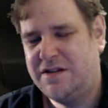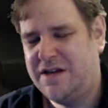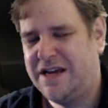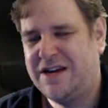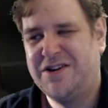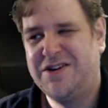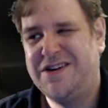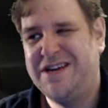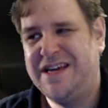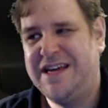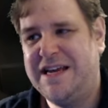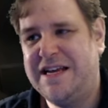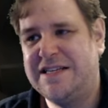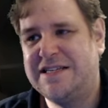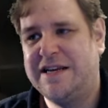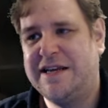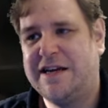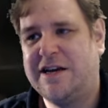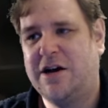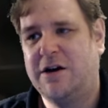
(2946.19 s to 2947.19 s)
they could
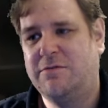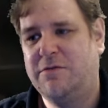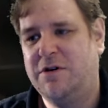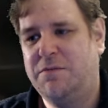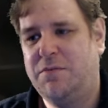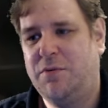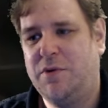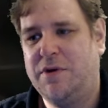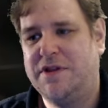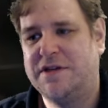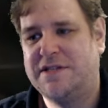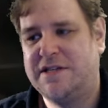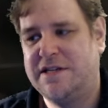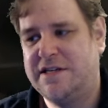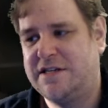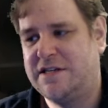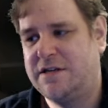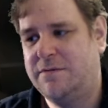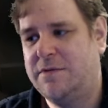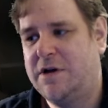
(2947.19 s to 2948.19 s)
easily come up with a
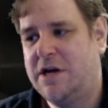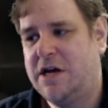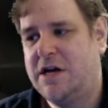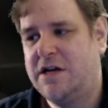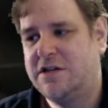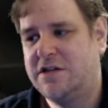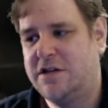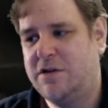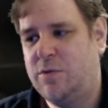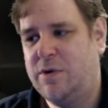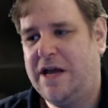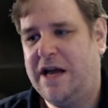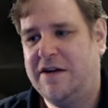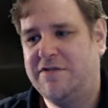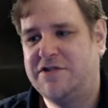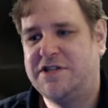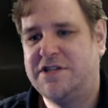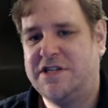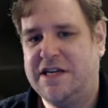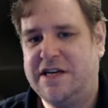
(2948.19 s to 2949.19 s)
system so that we have
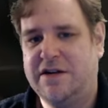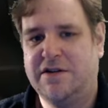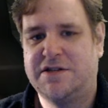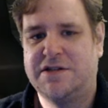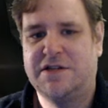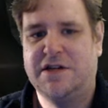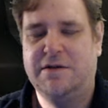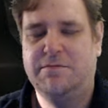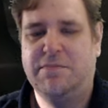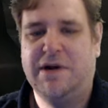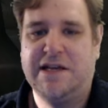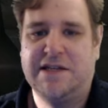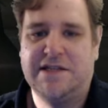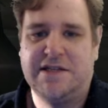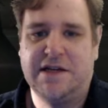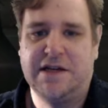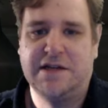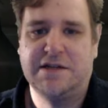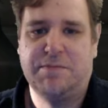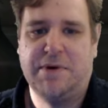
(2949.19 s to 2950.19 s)
seals and
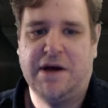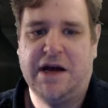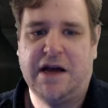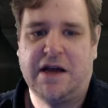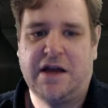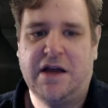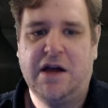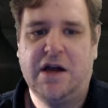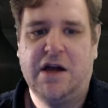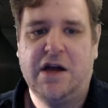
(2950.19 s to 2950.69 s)
blessings back